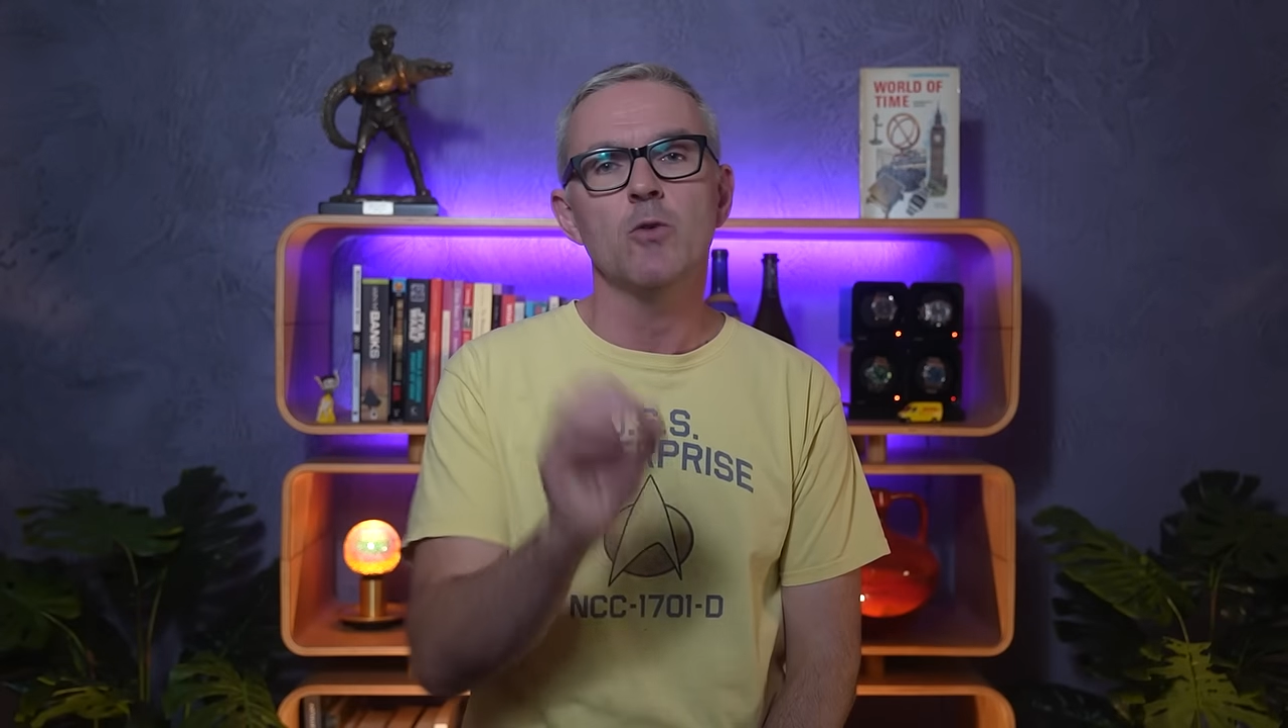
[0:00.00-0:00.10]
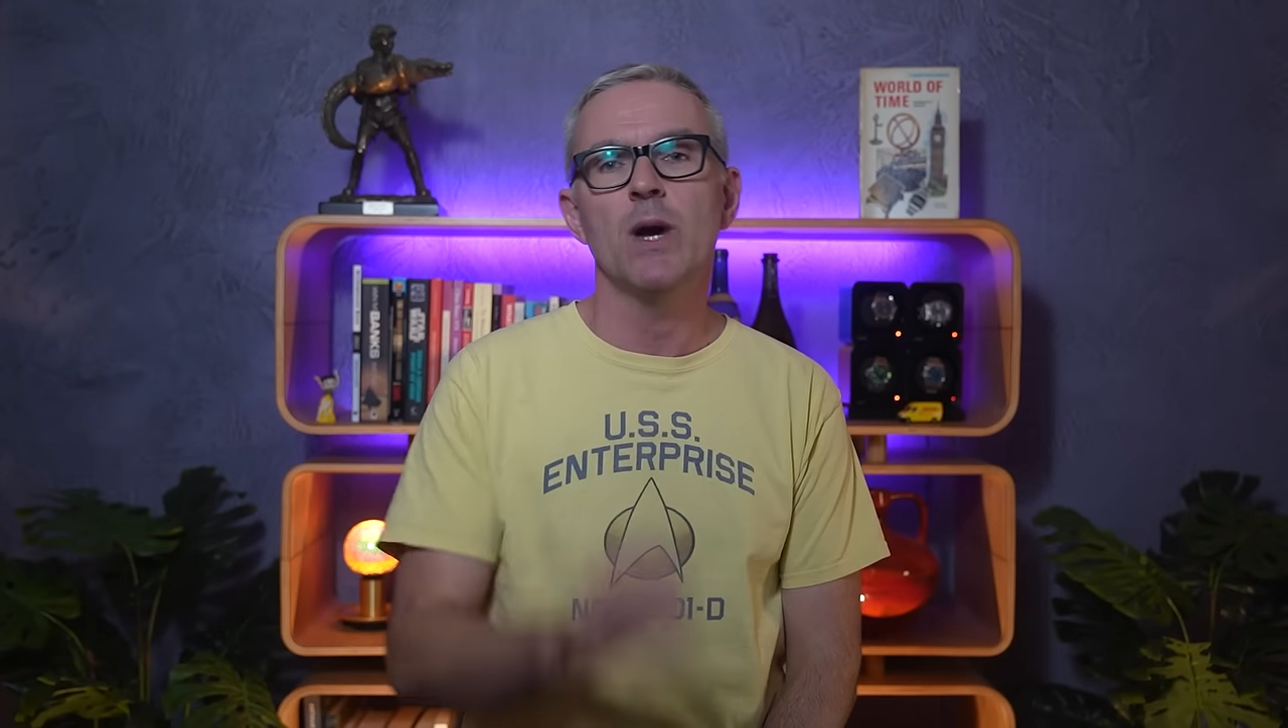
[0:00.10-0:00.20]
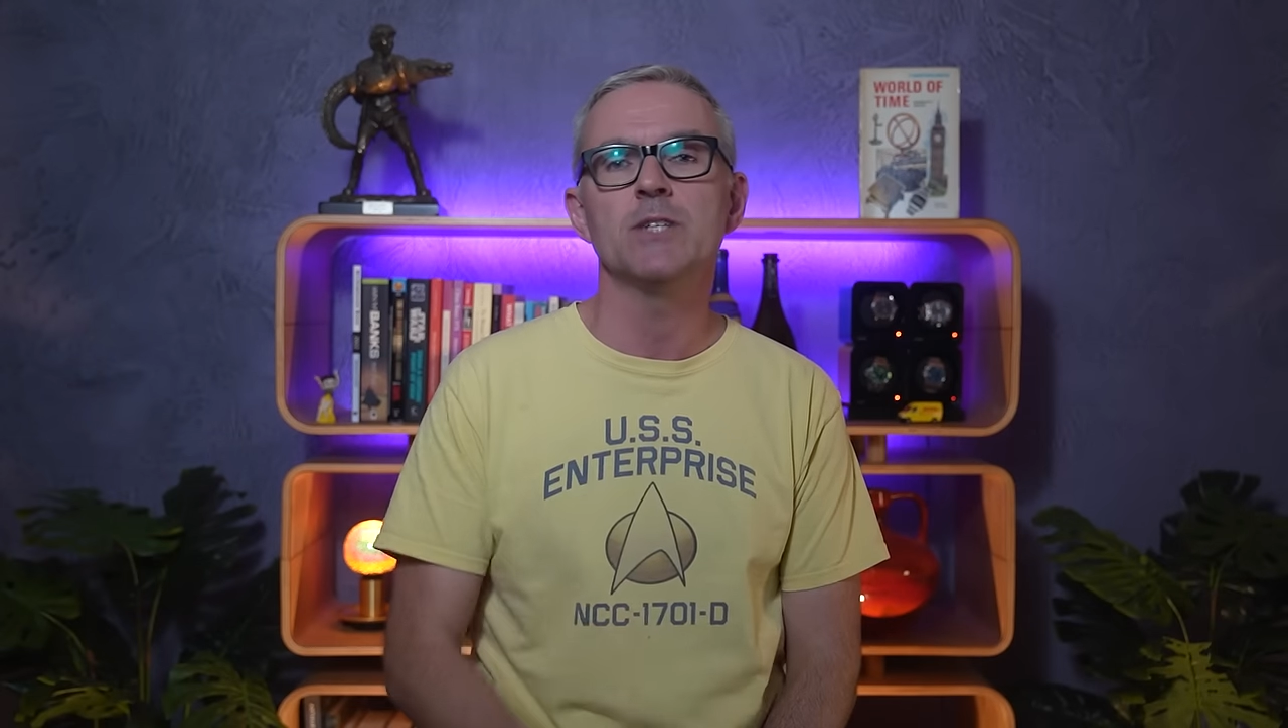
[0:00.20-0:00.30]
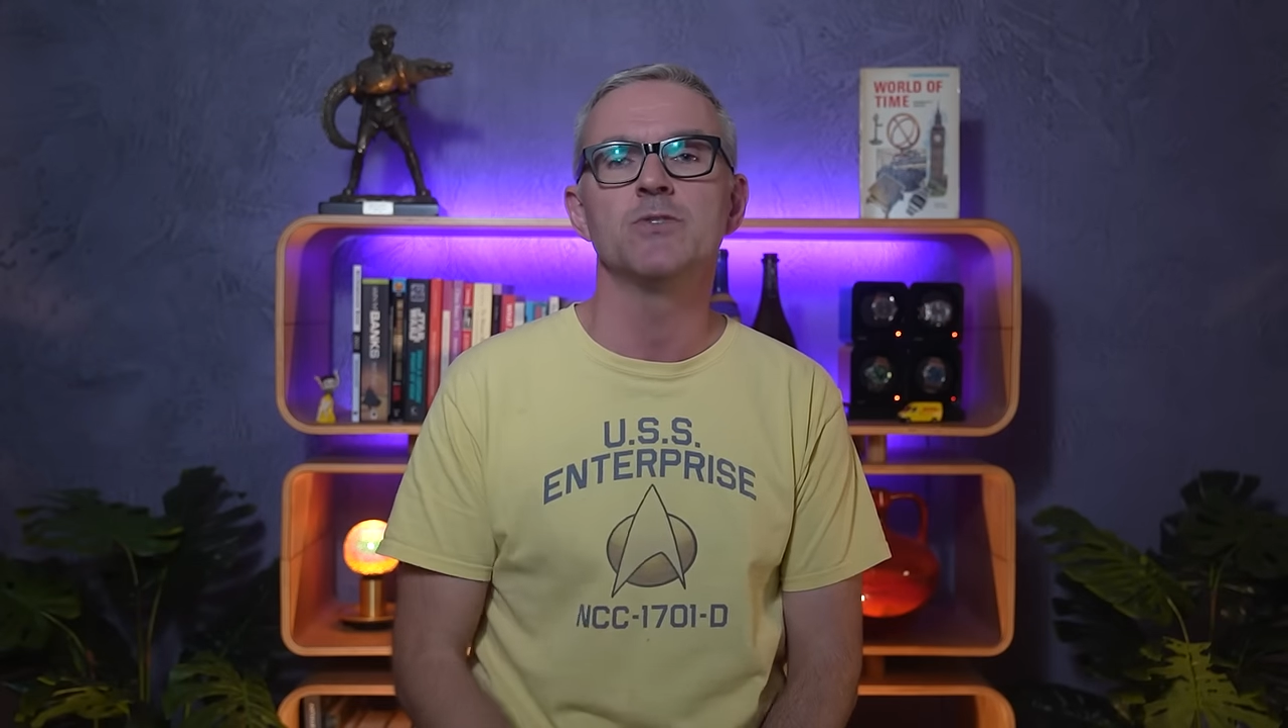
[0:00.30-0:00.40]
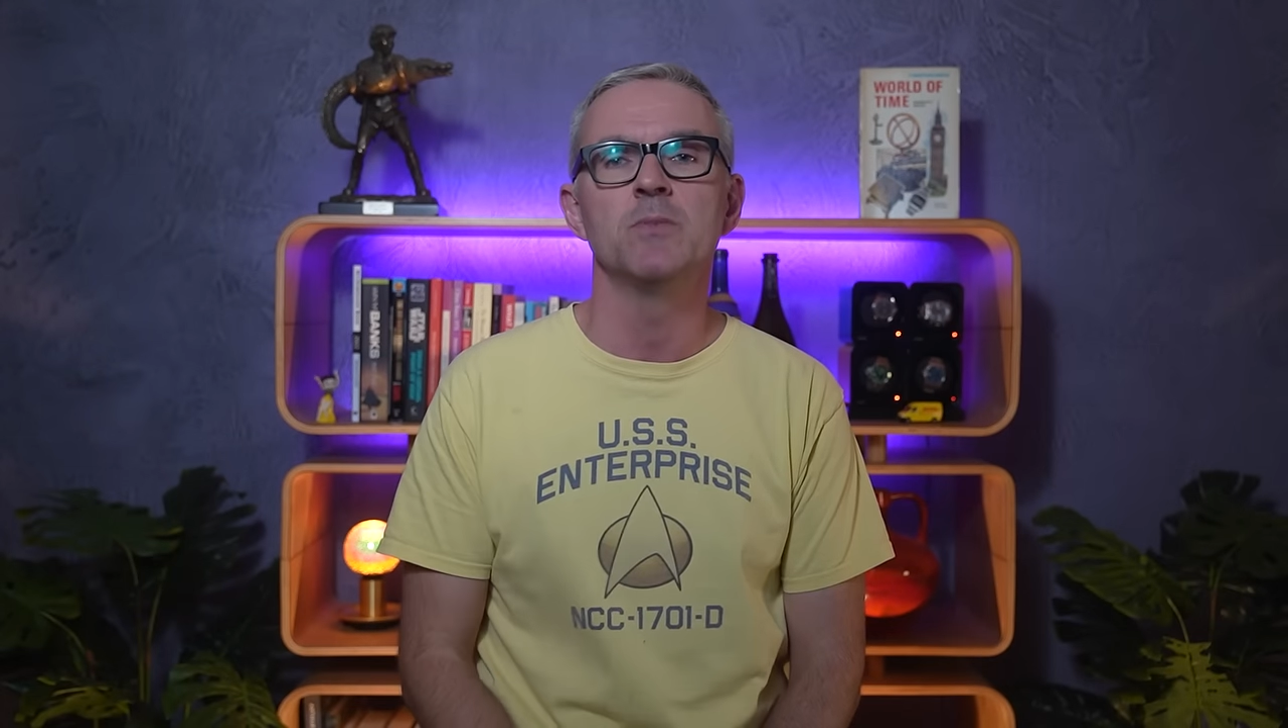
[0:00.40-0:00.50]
question